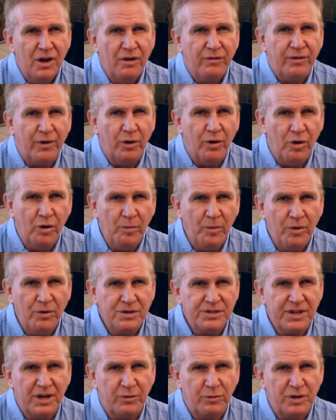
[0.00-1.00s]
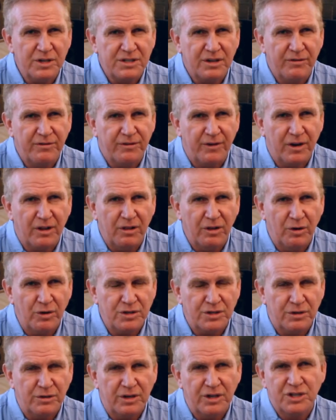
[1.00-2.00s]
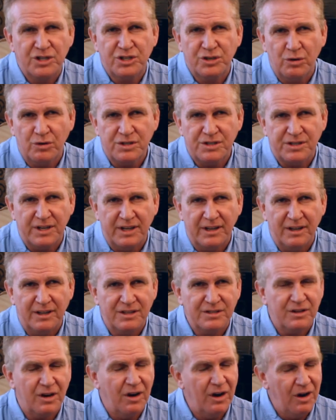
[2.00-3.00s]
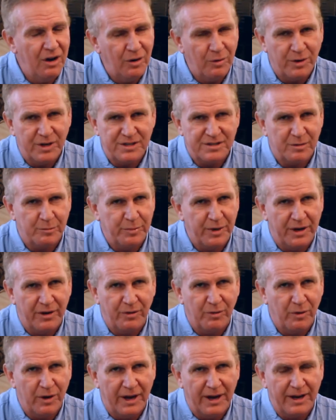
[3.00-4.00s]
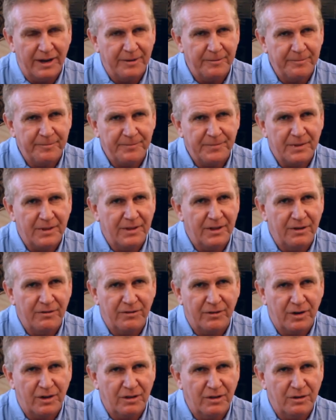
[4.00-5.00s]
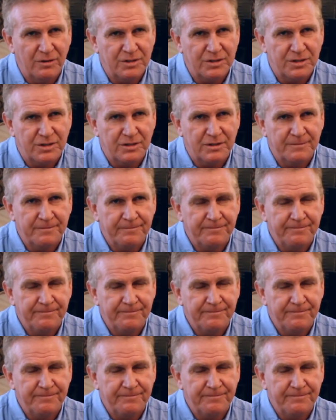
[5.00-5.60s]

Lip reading: For homeowners at risk of foreclosure, a short sale is always a better way than foreclosure.